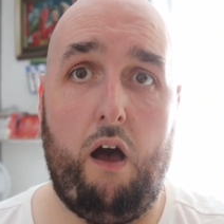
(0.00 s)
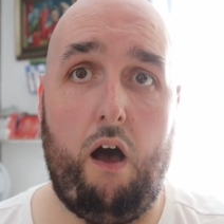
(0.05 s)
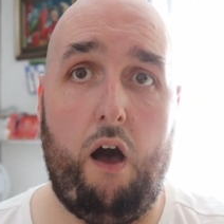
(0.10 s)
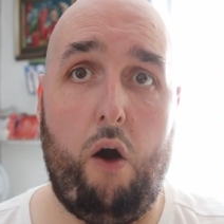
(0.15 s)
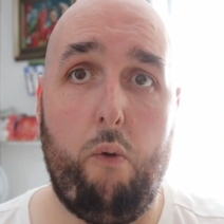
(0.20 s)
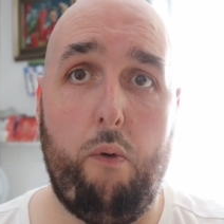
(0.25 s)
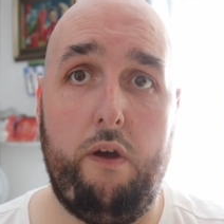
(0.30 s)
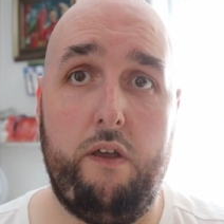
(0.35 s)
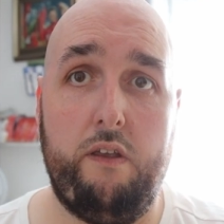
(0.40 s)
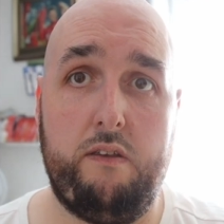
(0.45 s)

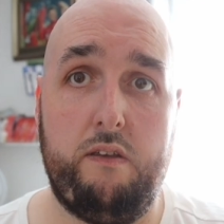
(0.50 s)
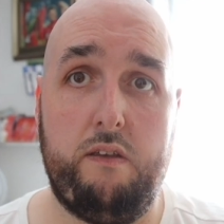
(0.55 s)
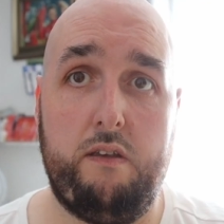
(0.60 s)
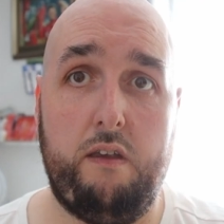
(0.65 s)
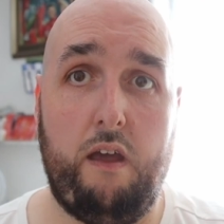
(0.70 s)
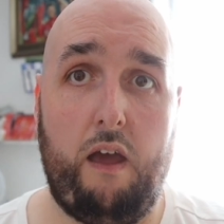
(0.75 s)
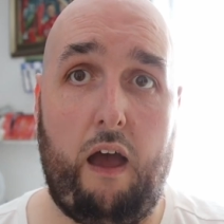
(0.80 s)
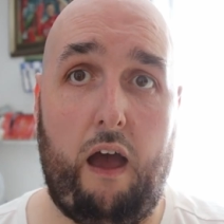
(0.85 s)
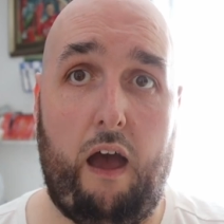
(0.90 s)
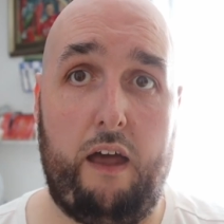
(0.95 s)

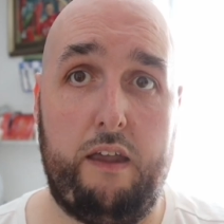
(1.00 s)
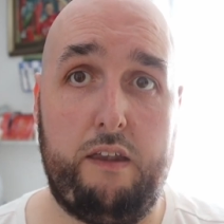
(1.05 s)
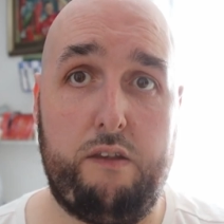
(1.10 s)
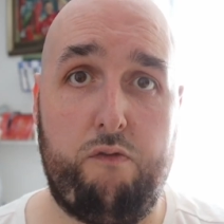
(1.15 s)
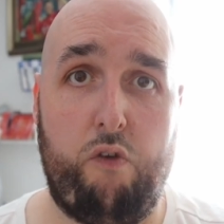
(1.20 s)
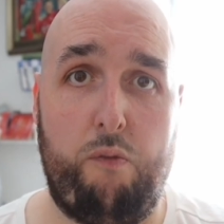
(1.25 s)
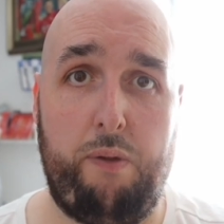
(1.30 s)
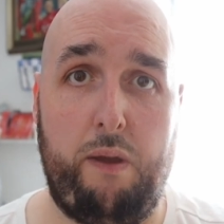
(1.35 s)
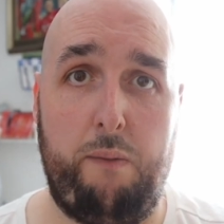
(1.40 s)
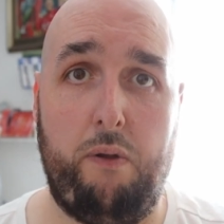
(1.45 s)
always
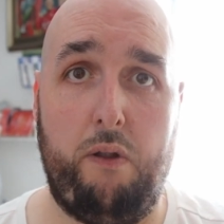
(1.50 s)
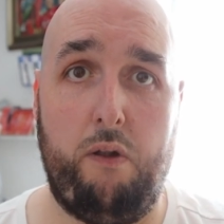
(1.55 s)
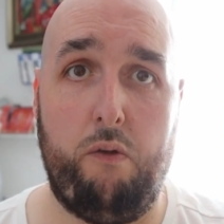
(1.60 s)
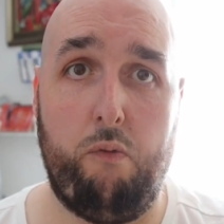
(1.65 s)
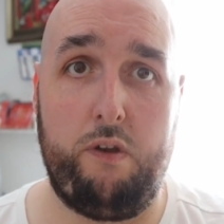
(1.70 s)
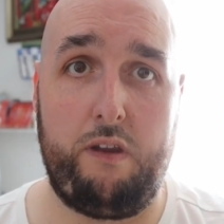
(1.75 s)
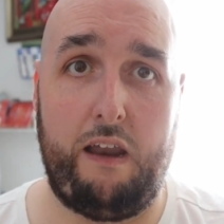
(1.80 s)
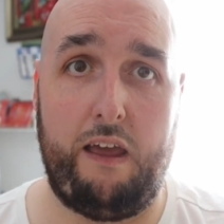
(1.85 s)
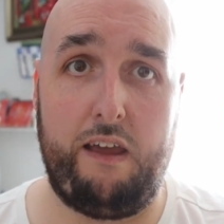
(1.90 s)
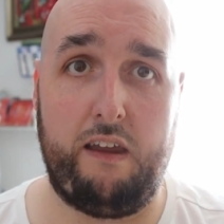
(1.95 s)
ask for people who
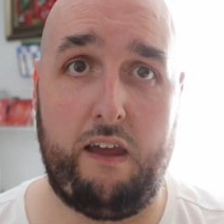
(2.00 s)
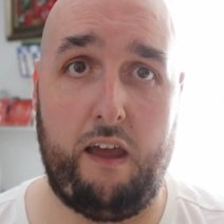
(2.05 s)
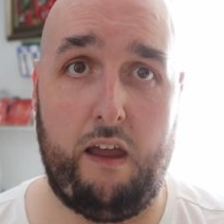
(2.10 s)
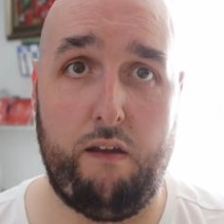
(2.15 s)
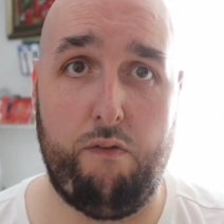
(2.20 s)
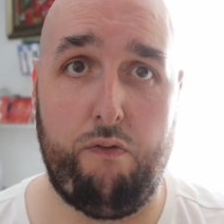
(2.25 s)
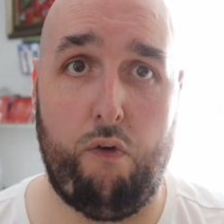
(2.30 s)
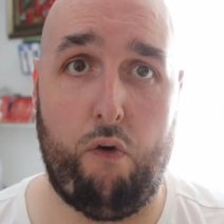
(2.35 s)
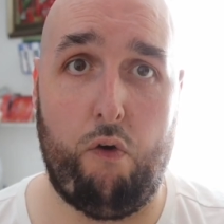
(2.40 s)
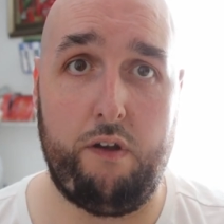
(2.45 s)
would like to get
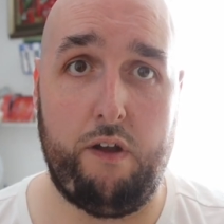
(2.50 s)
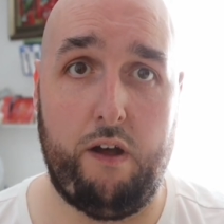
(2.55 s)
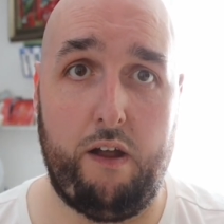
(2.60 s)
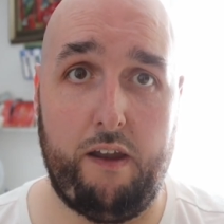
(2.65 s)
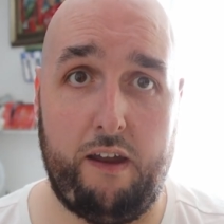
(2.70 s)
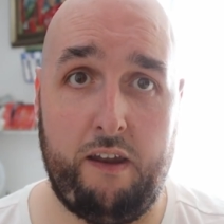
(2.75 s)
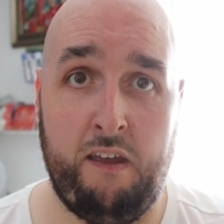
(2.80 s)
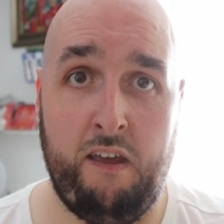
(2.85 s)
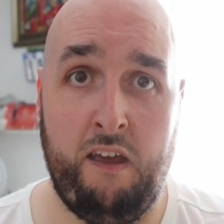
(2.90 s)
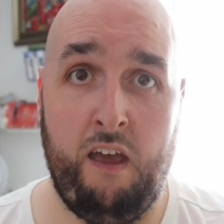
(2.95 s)
in a photo and all
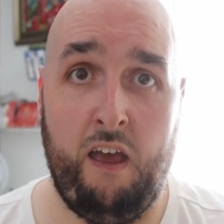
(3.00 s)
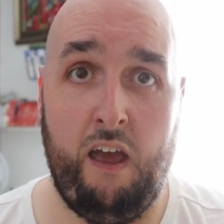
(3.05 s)
that,